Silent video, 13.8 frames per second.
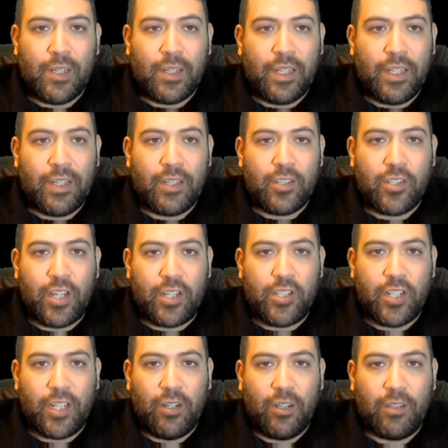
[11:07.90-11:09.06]
Okay,
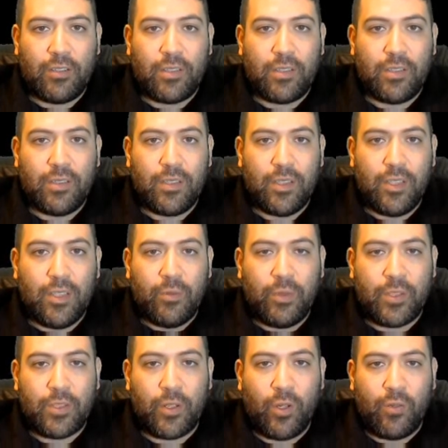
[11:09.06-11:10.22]
Shang-Chi ult,
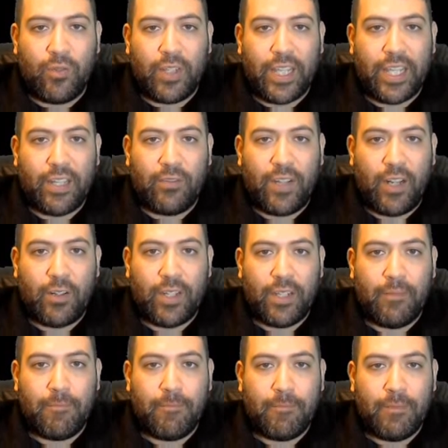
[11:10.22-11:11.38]
which should hopefully kill Falcon.
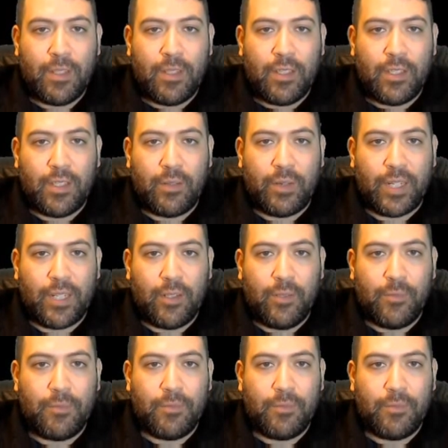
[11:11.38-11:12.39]
There we go.